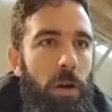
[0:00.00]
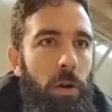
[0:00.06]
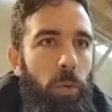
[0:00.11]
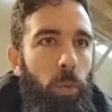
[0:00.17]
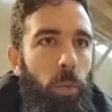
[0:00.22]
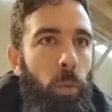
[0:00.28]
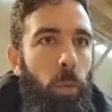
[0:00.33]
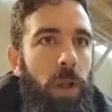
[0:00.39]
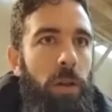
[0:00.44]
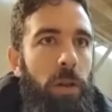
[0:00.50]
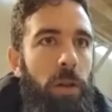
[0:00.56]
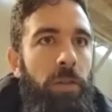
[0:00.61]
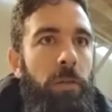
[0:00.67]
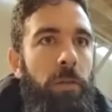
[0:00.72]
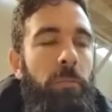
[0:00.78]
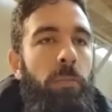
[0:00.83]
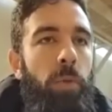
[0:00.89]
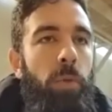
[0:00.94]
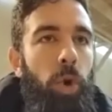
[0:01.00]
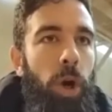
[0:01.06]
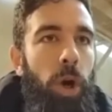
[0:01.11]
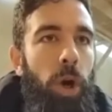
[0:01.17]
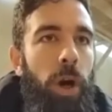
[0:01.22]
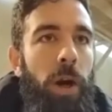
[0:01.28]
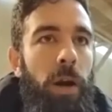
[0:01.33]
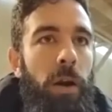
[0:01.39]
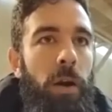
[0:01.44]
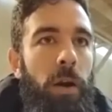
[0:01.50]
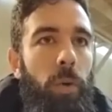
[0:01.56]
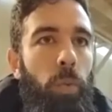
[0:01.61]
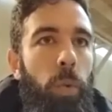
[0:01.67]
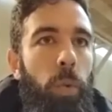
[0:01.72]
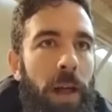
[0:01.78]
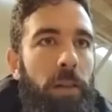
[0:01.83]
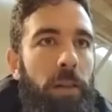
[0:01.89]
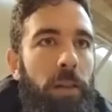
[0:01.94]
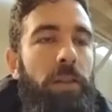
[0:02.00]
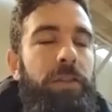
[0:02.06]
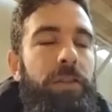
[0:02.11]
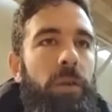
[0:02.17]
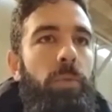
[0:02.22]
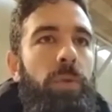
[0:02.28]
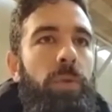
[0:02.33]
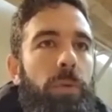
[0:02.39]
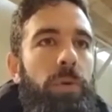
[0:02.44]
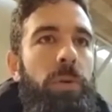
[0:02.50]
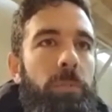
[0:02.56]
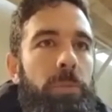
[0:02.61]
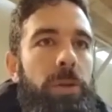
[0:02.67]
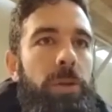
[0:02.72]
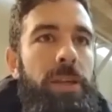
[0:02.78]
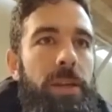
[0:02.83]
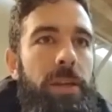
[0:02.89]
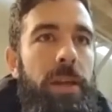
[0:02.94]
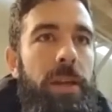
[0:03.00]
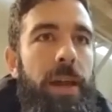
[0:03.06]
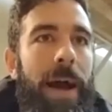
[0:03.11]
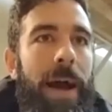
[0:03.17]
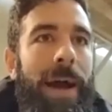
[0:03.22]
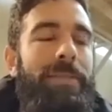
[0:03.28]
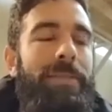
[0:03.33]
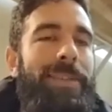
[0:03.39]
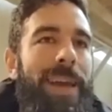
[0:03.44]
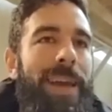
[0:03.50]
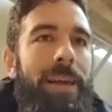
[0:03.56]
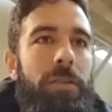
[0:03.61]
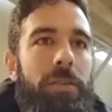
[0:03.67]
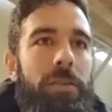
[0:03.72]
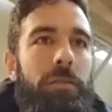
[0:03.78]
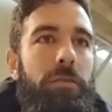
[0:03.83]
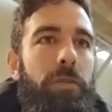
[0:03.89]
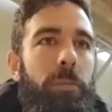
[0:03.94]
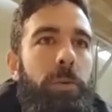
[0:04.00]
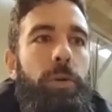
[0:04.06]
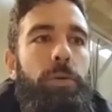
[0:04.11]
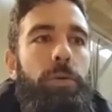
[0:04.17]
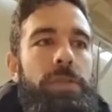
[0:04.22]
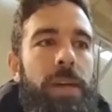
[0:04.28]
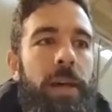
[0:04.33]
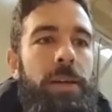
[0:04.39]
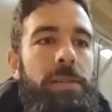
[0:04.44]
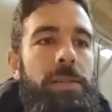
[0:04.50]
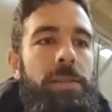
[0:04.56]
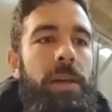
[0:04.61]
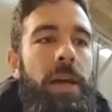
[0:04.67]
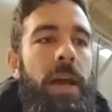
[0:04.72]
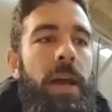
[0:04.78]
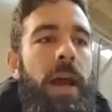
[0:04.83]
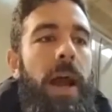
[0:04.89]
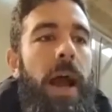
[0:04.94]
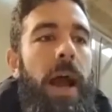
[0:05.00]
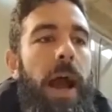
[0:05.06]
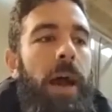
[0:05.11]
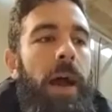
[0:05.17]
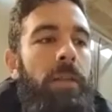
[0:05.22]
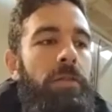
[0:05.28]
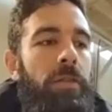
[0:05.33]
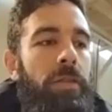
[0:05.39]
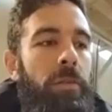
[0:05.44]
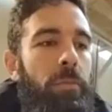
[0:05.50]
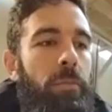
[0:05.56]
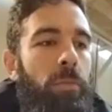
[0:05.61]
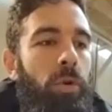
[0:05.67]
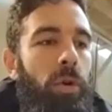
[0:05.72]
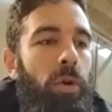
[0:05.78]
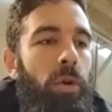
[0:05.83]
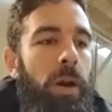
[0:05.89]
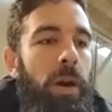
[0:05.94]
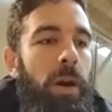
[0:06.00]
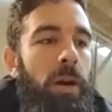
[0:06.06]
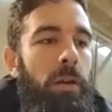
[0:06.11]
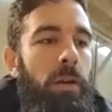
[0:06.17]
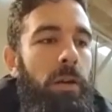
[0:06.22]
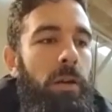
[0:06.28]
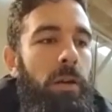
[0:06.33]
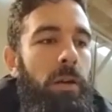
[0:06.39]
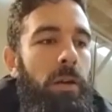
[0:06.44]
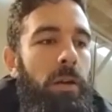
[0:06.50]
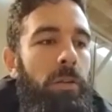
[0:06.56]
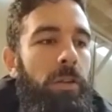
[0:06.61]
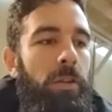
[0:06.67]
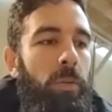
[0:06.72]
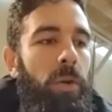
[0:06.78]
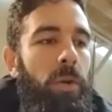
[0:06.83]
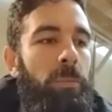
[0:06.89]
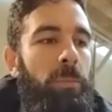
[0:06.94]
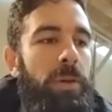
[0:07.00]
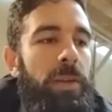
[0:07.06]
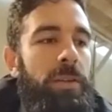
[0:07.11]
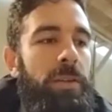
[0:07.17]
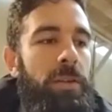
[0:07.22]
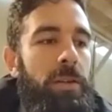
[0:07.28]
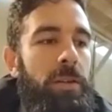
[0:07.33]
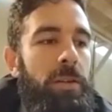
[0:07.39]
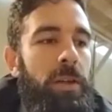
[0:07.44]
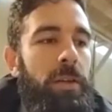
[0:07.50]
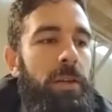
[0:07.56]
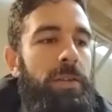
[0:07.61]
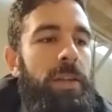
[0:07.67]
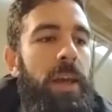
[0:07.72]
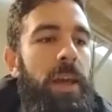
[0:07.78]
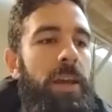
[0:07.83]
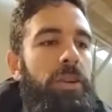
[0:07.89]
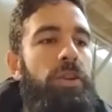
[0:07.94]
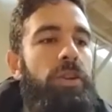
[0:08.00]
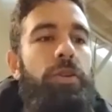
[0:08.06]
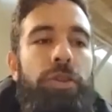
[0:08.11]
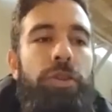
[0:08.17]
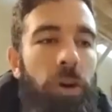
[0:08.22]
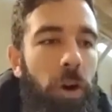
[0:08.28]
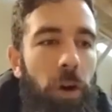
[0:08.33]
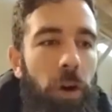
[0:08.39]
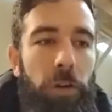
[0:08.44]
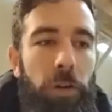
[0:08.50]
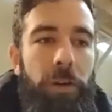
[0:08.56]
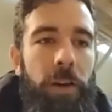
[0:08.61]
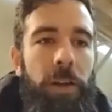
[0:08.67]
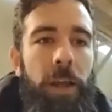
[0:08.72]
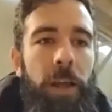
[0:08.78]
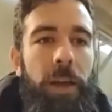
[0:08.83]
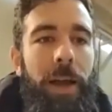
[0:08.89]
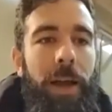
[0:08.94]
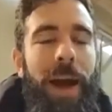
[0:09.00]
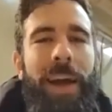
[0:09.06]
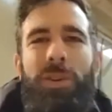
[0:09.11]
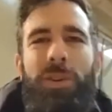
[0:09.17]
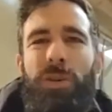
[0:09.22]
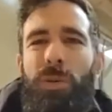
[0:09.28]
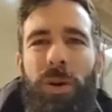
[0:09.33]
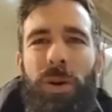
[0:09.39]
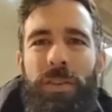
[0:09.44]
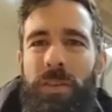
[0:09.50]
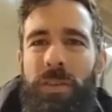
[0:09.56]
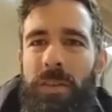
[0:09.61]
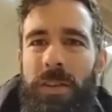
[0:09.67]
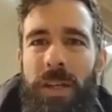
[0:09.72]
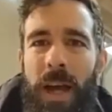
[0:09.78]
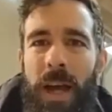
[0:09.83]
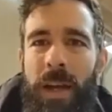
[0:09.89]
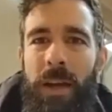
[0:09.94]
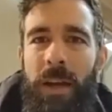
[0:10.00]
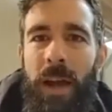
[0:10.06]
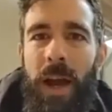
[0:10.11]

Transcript: will the more wealthy we will be at the end of the process and the more there will be to continue to offer like i don't want to retire